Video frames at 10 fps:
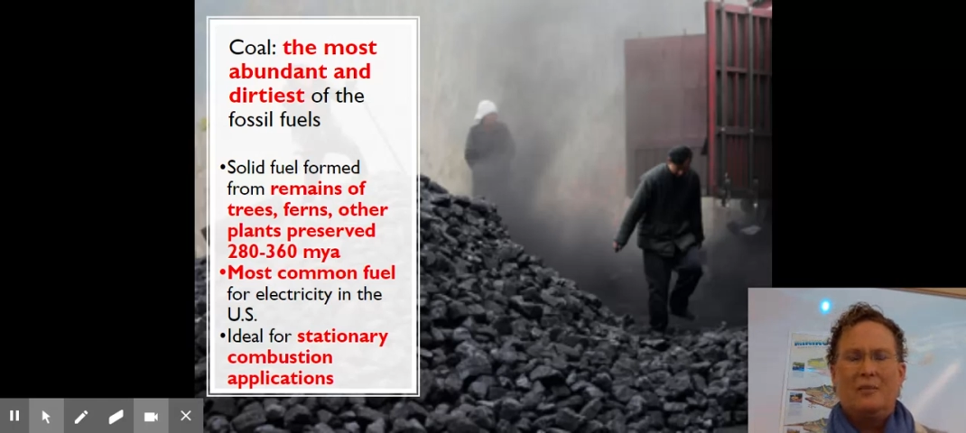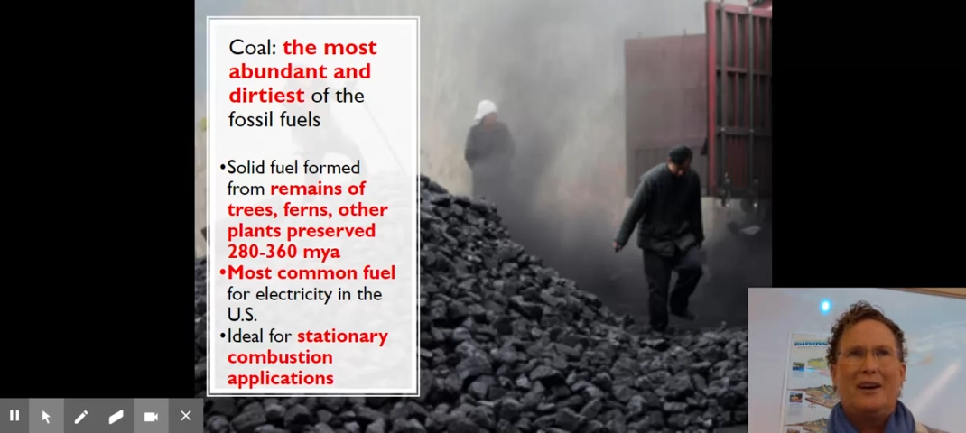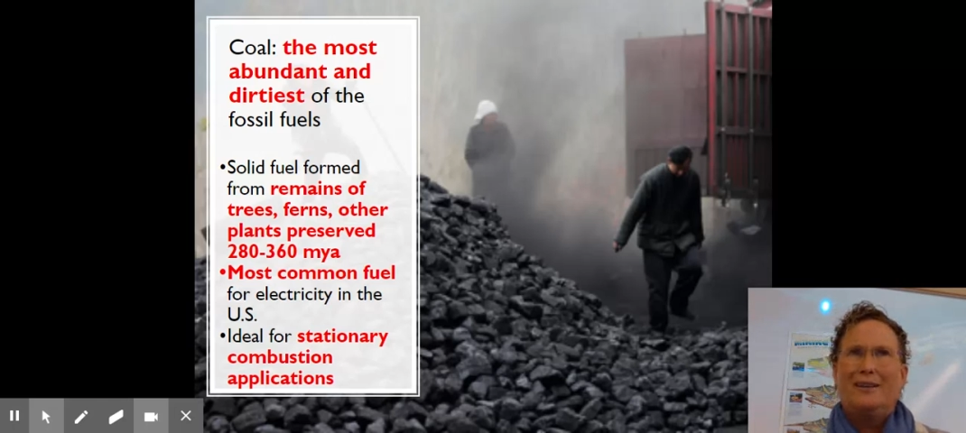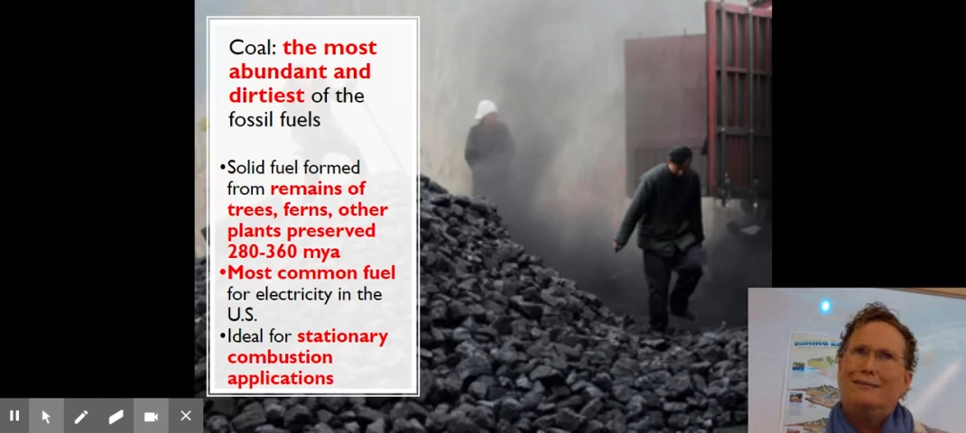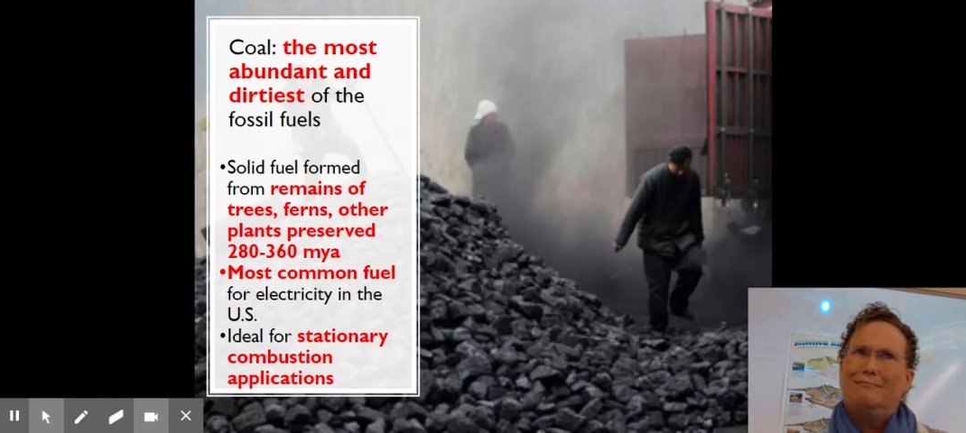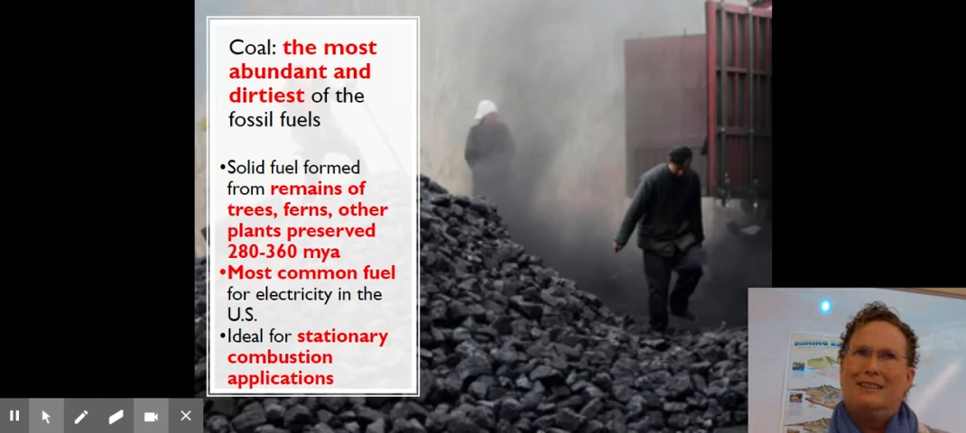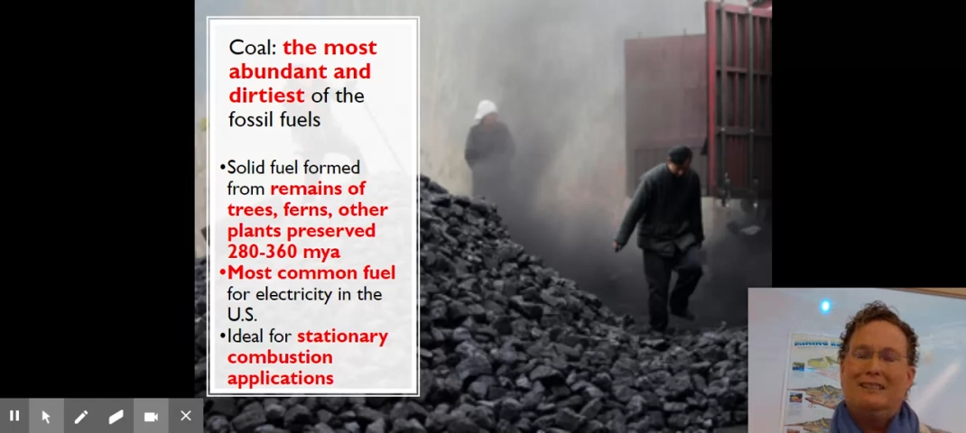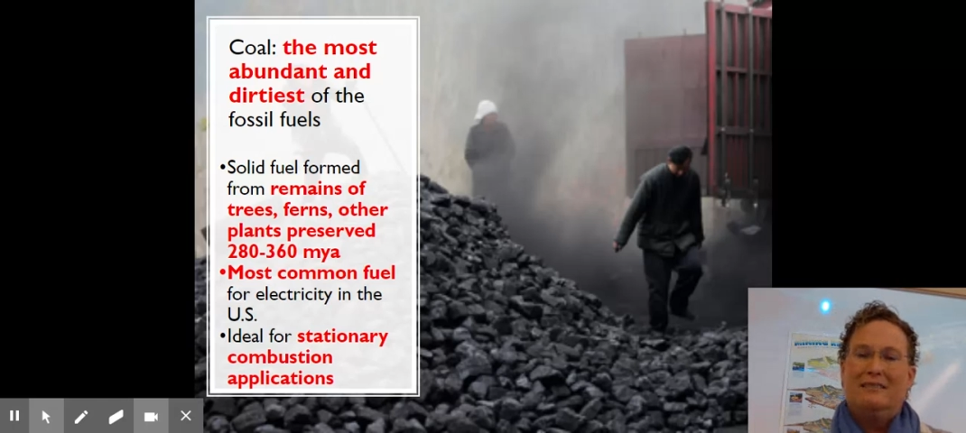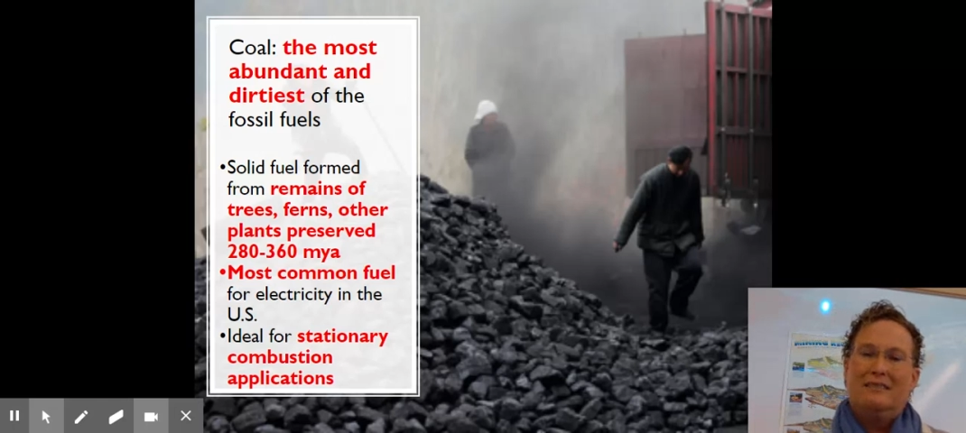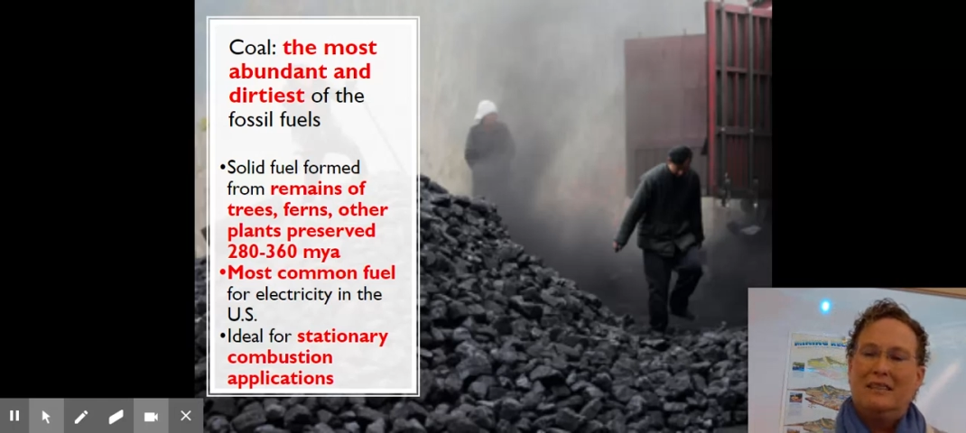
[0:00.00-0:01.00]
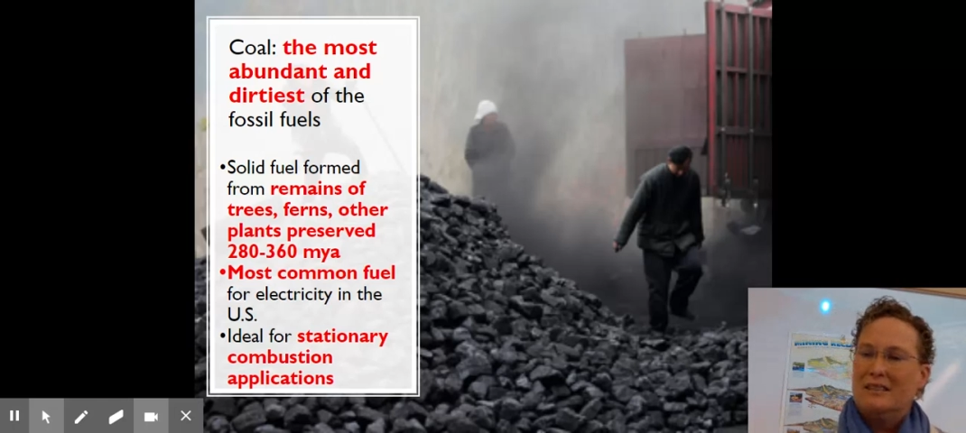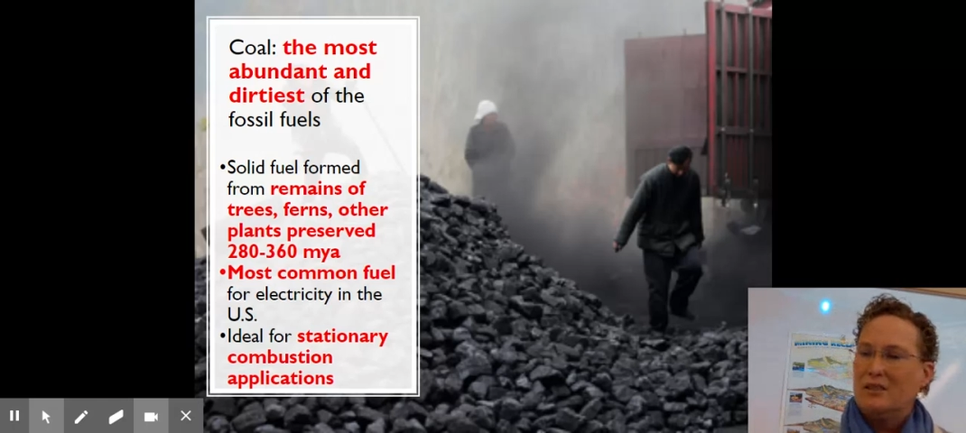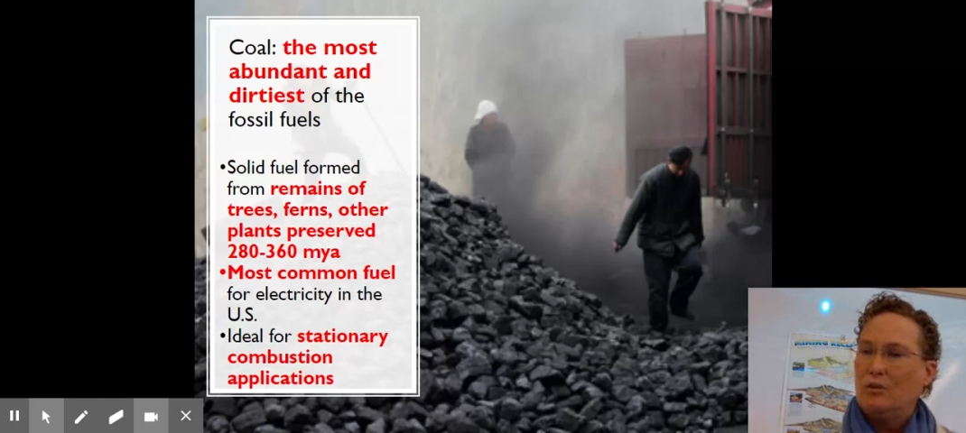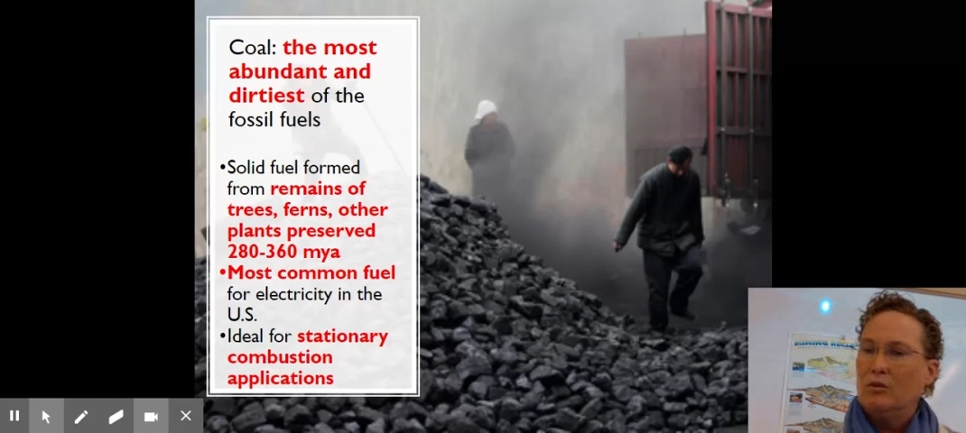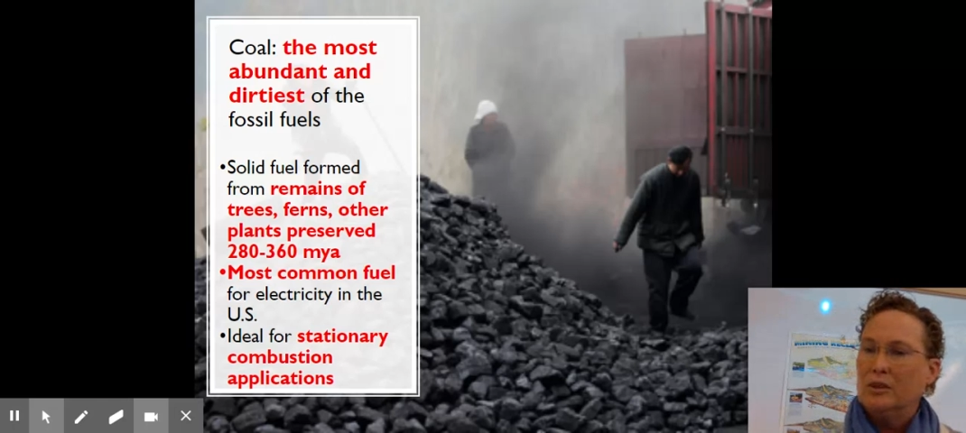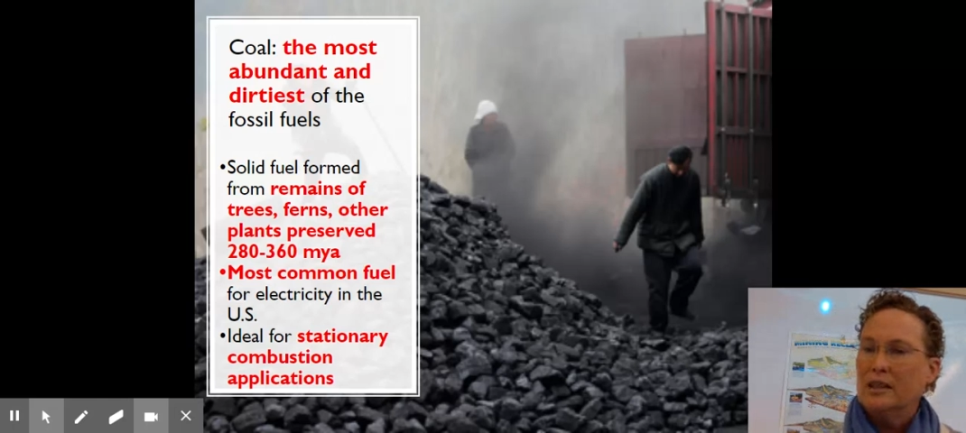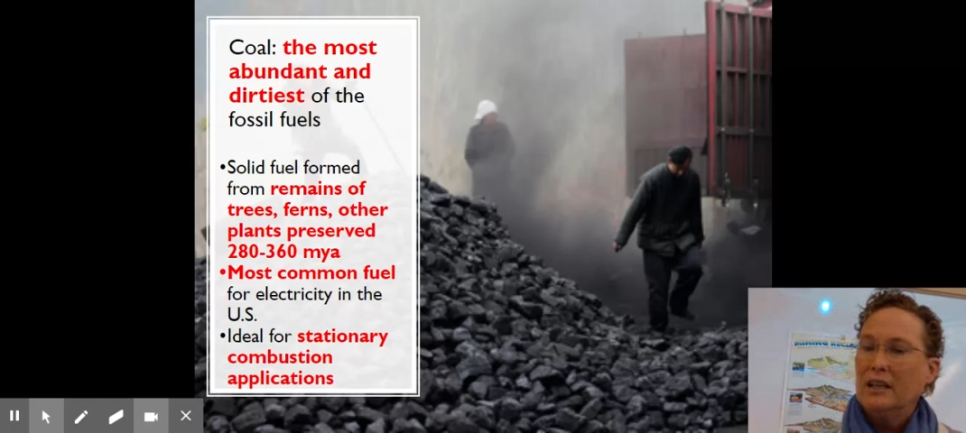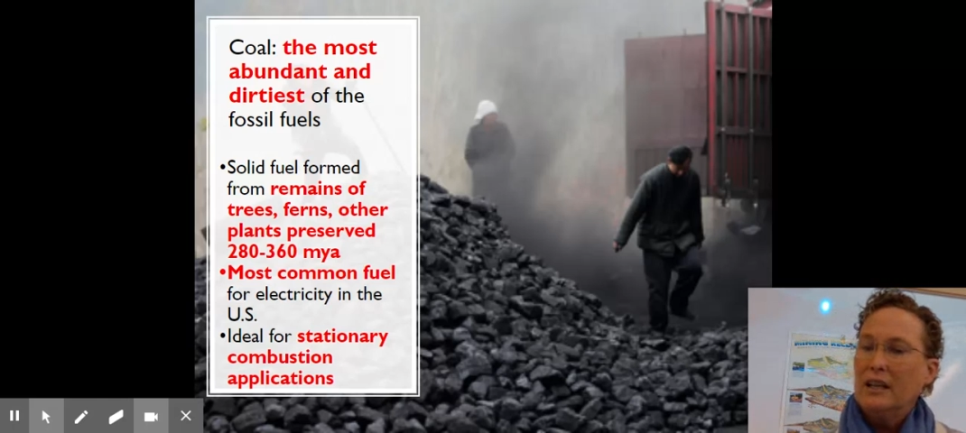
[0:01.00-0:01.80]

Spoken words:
about it, but it's so old.